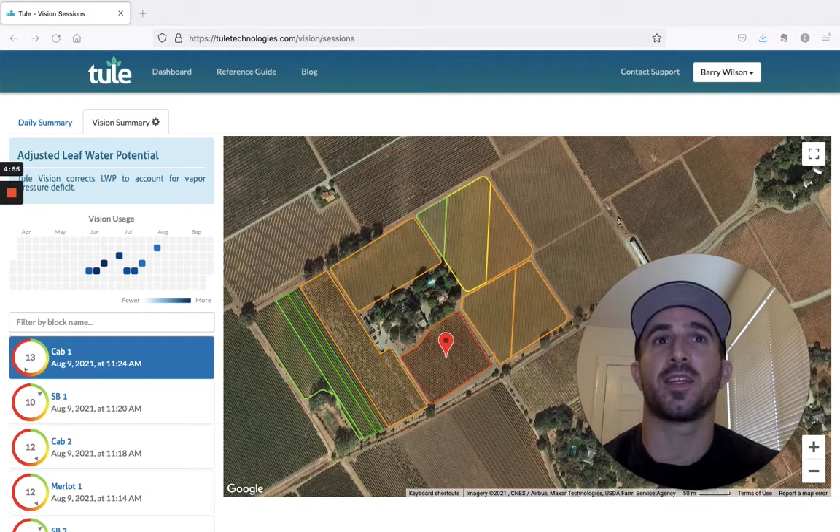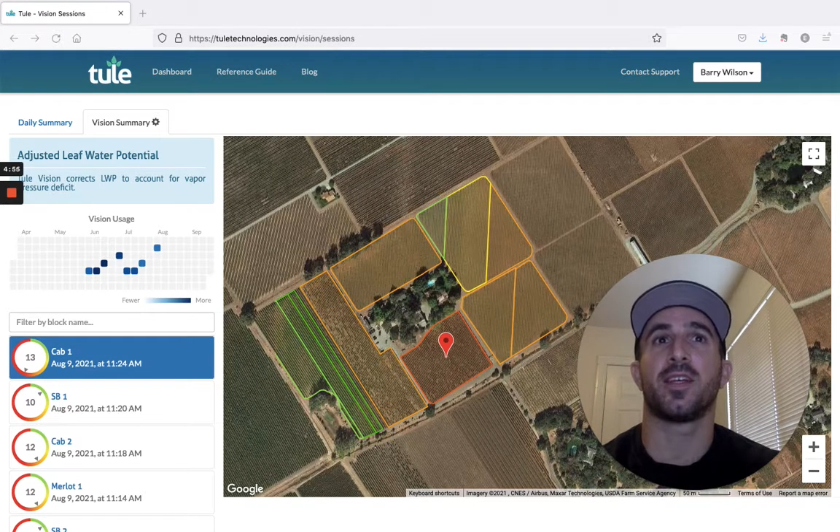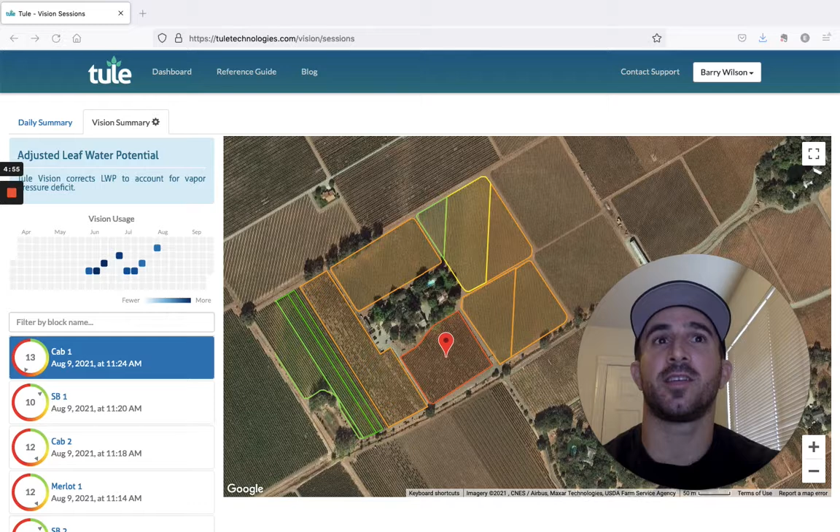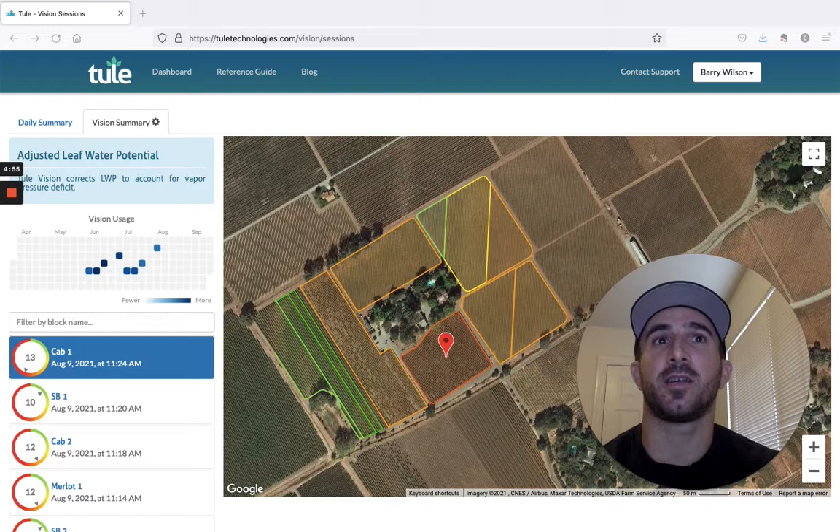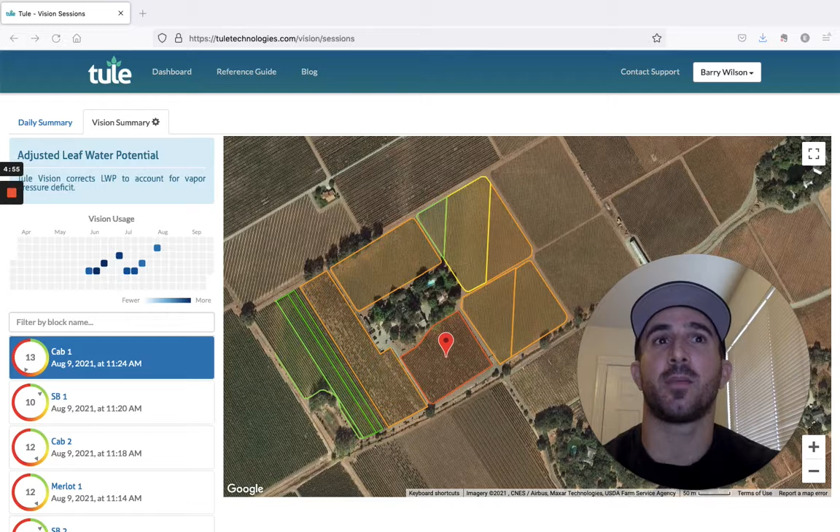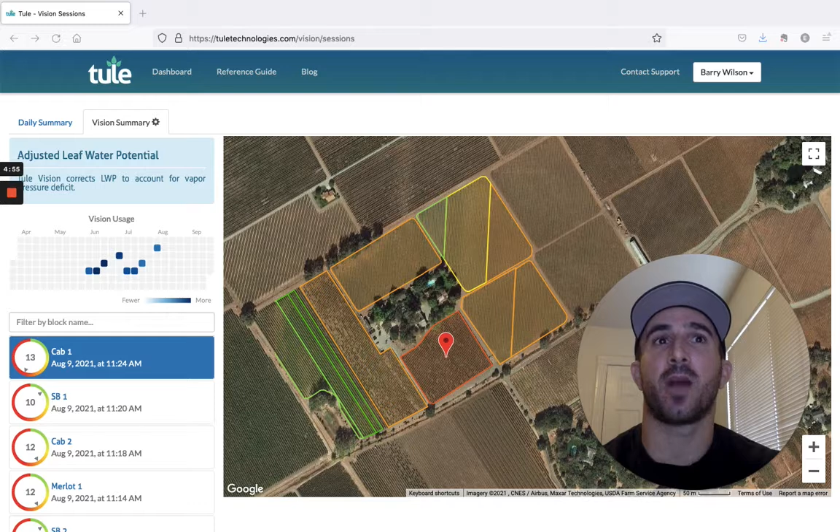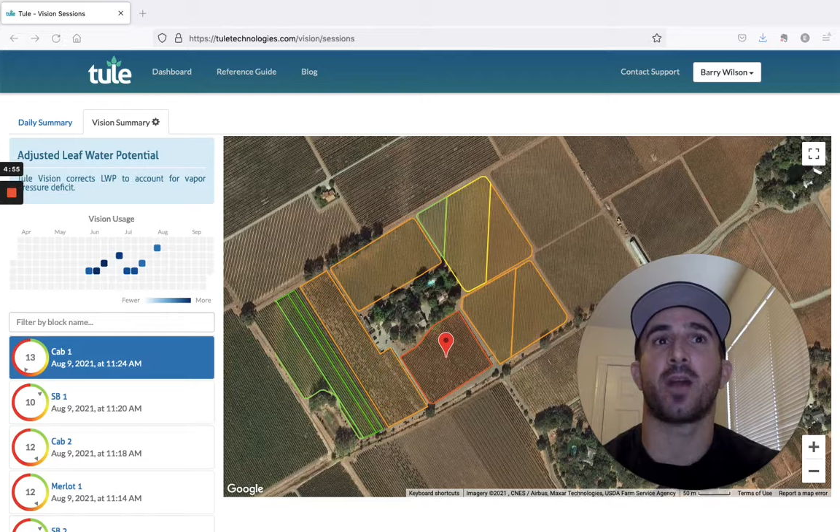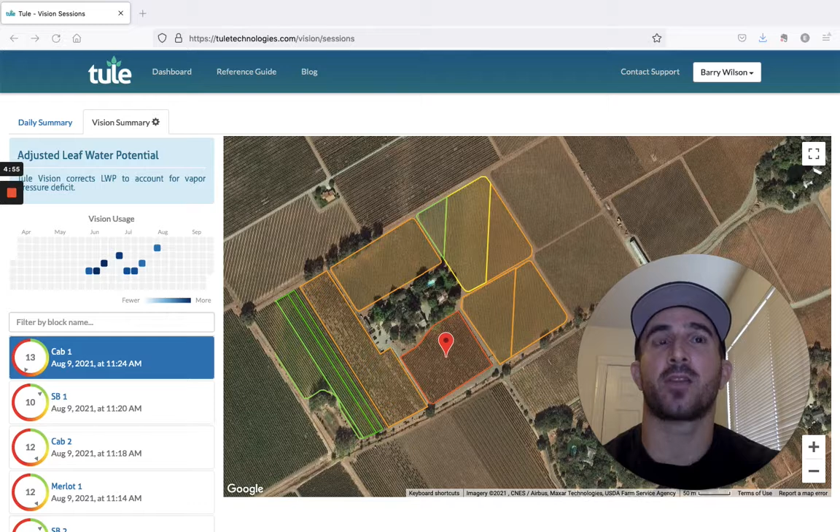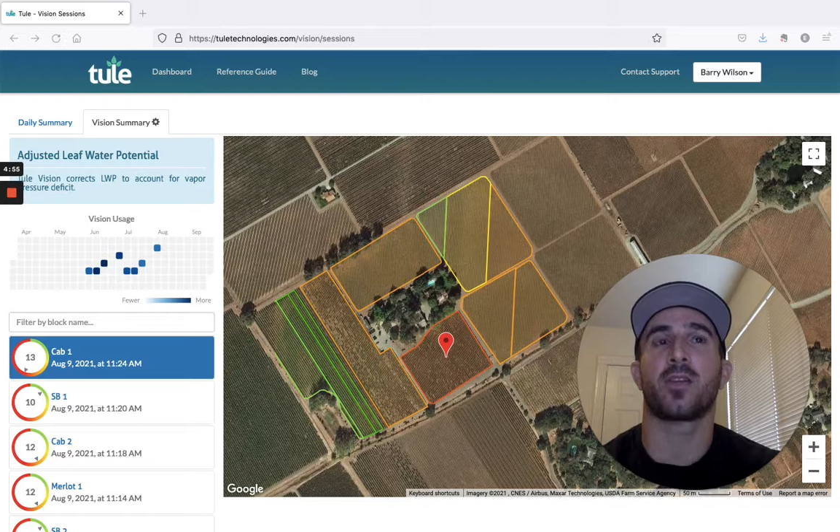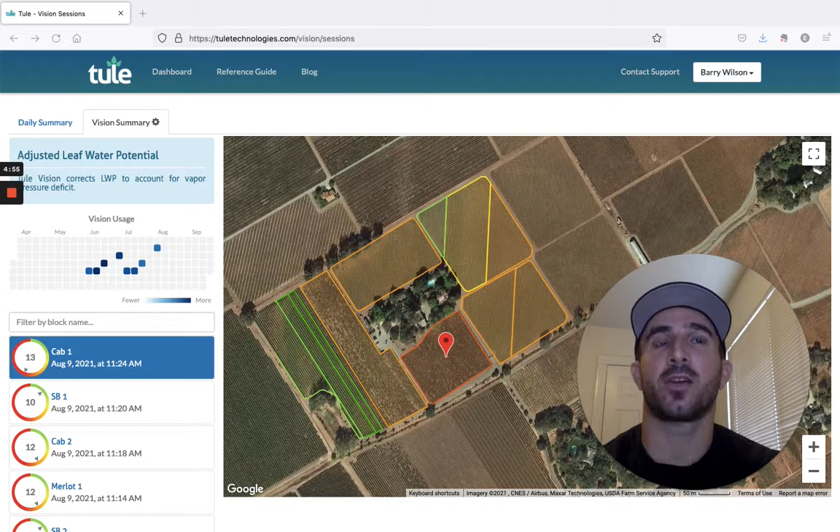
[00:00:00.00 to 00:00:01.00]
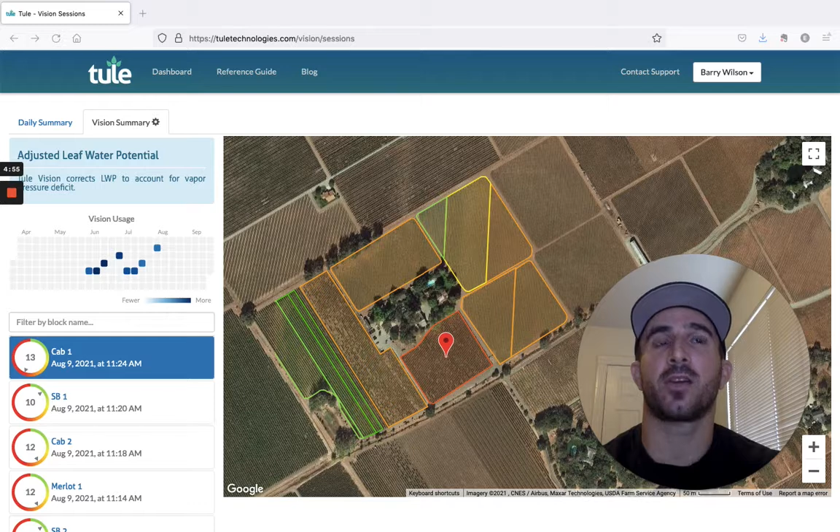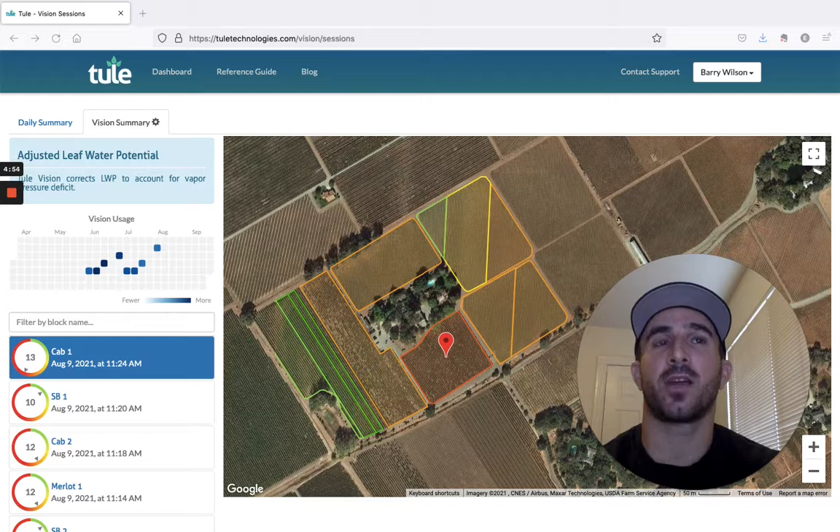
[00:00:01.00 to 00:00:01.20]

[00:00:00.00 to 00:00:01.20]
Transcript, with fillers: easy to monitor